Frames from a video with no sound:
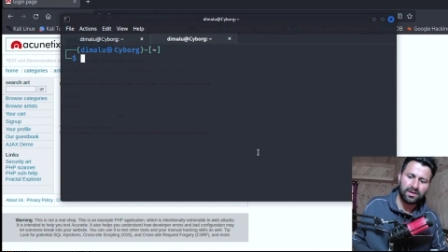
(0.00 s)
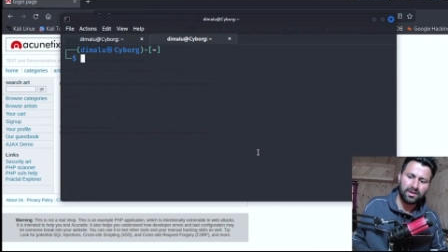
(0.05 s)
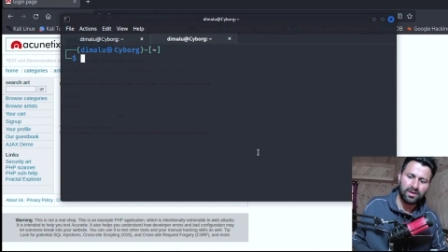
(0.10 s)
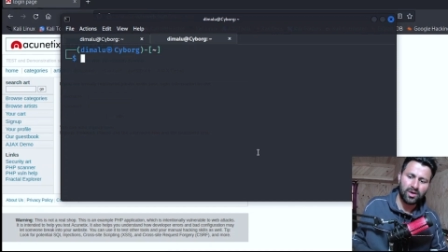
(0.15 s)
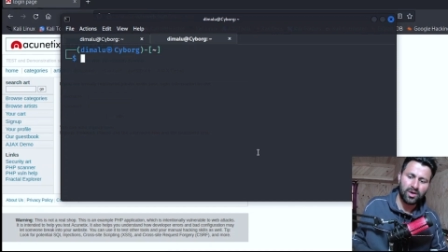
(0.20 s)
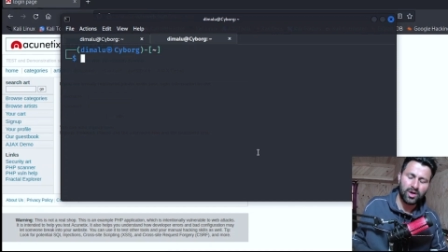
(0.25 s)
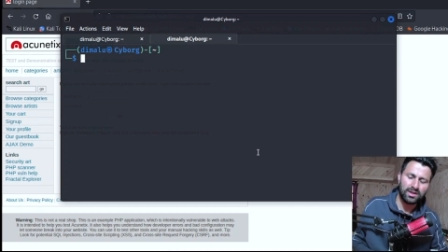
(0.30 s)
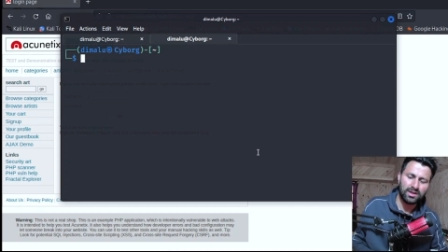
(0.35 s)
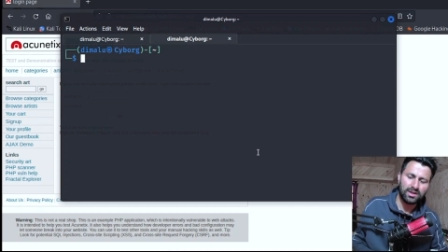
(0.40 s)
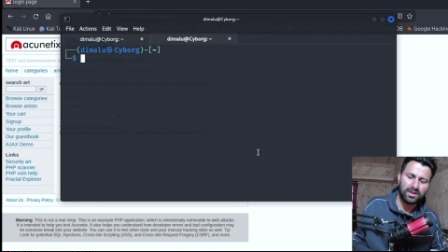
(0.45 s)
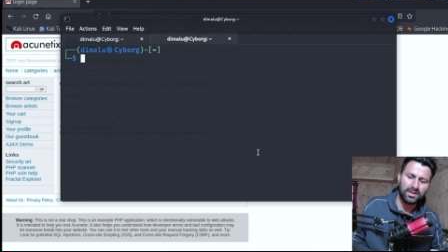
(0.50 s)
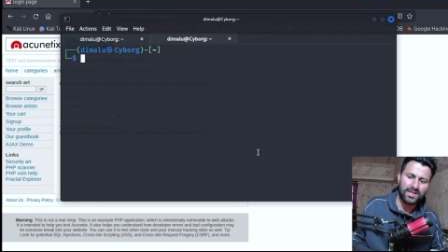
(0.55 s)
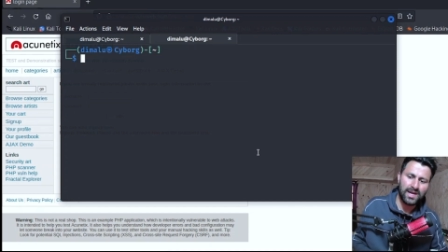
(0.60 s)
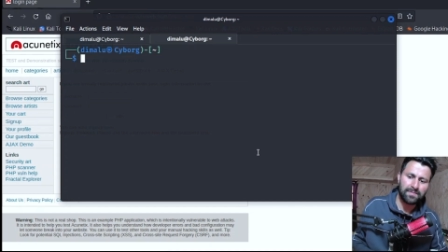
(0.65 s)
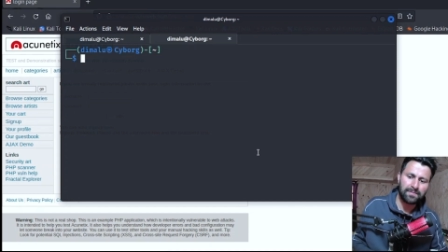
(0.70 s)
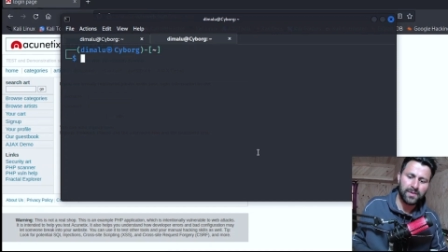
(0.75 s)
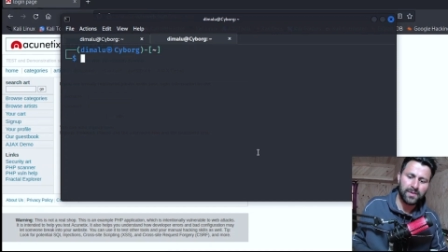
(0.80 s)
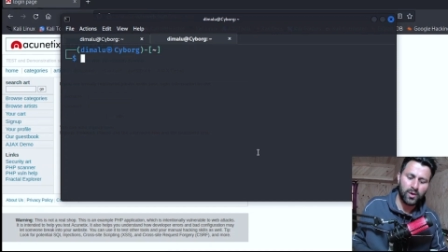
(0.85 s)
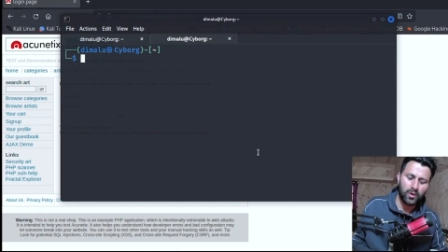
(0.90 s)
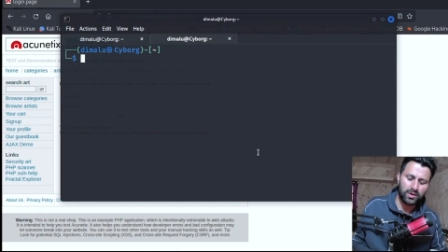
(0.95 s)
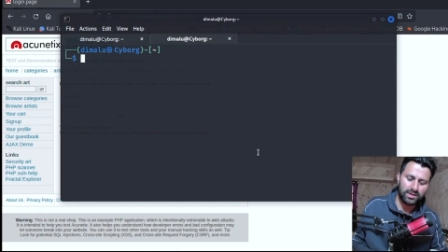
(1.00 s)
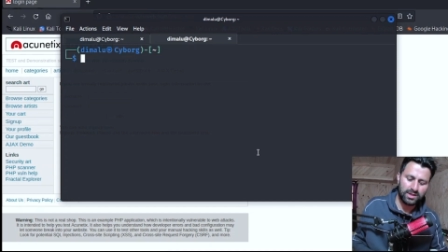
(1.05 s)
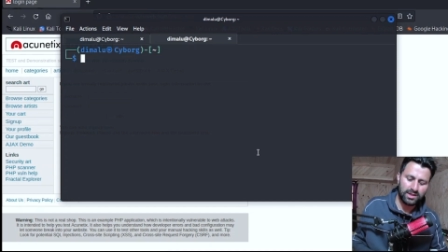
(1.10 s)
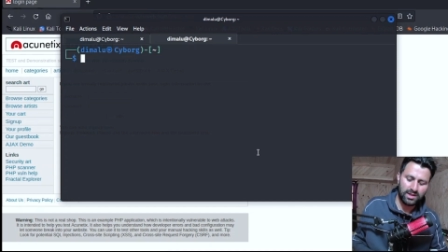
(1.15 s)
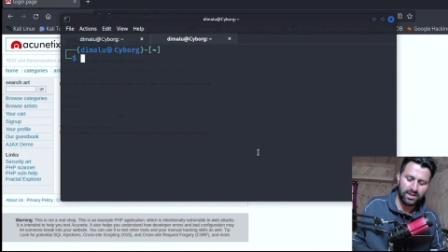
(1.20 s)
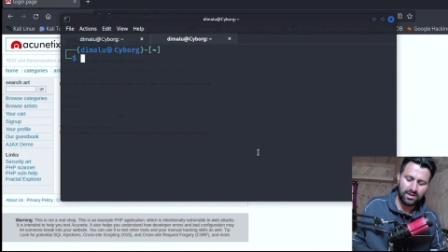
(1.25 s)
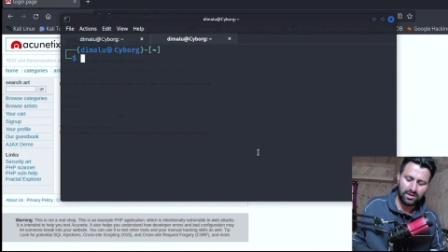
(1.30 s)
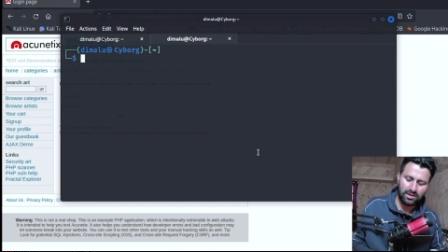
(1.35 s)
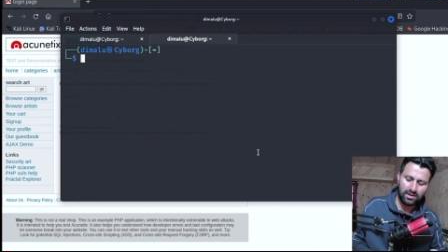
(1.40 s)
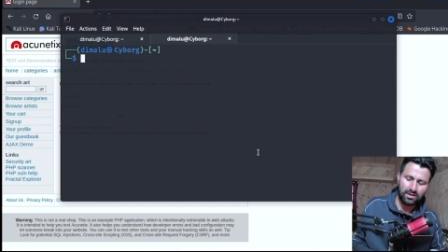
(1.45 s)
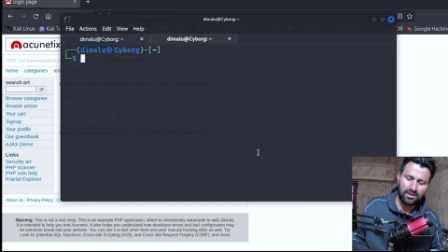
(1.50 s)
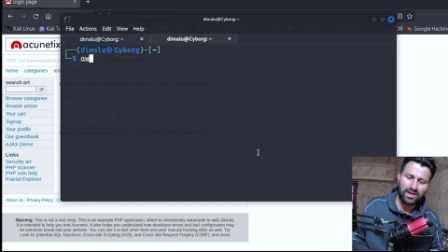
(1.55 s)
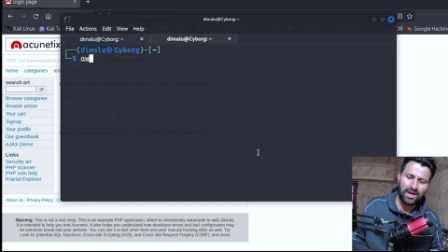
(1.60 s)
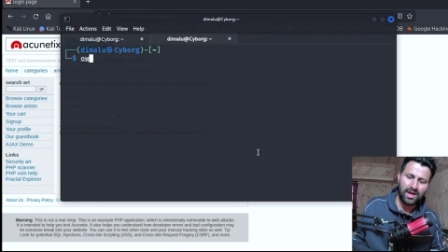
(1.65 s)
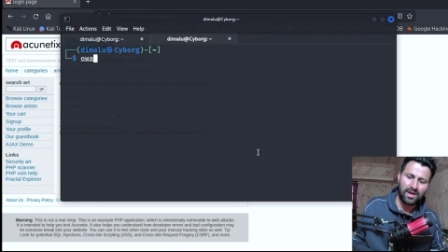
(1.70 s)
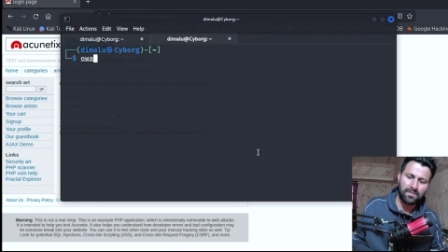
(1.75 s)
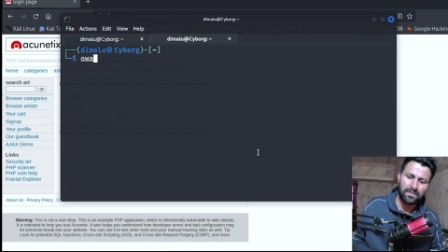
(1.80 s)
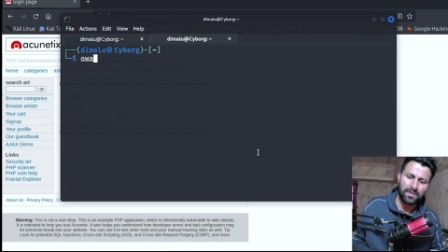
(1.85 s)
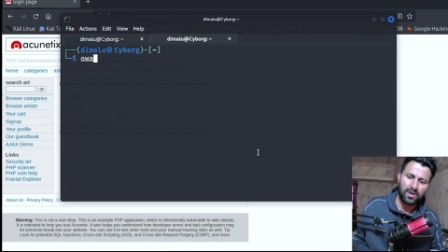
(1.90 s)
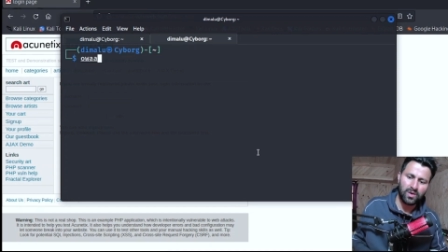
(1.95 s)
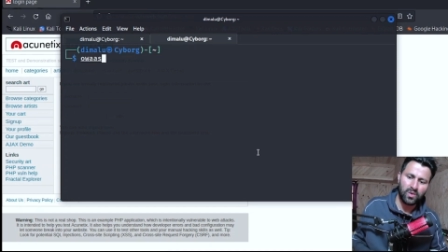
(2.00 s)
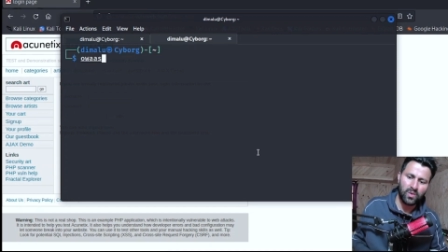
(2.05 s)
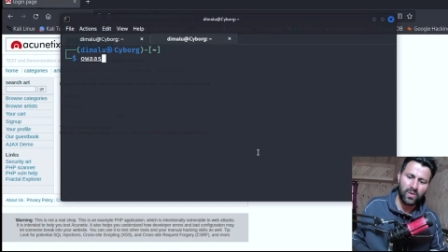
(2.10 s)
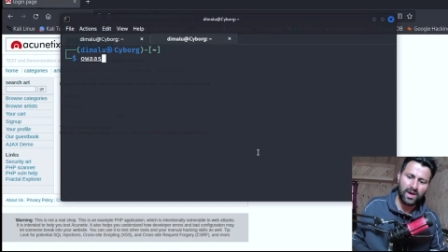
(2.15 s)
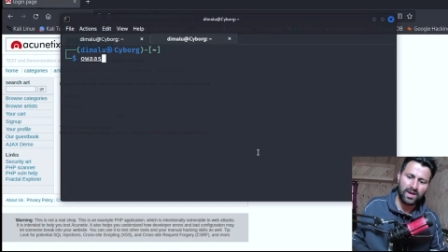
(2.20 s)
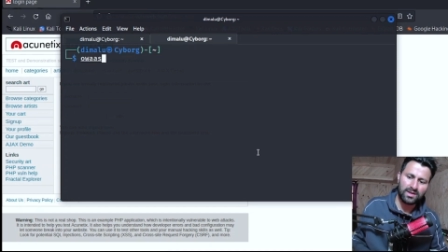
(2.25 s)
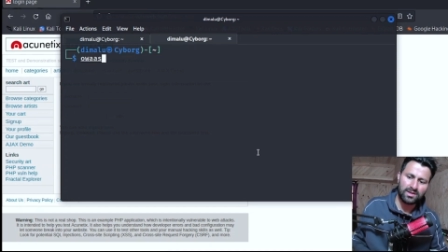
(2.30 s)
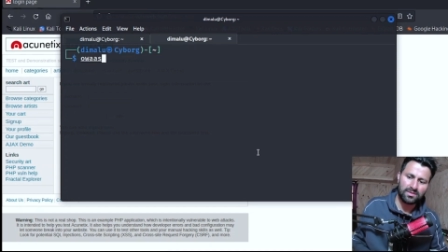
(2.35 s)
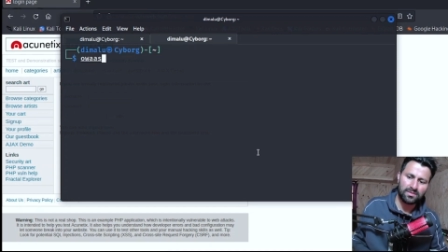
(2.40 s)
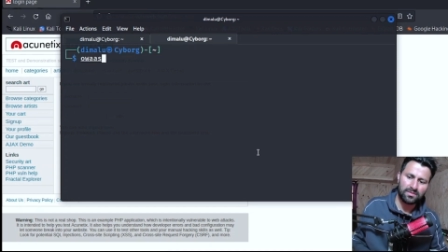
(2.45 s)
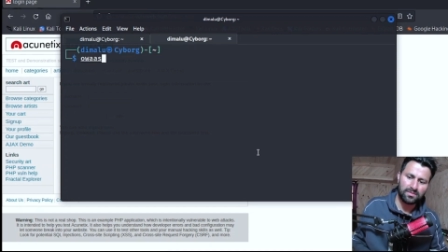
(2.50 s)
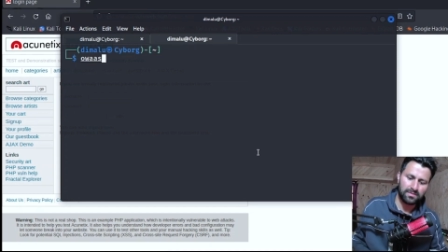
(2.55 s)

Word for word: or ZAP proxy, type OWASP,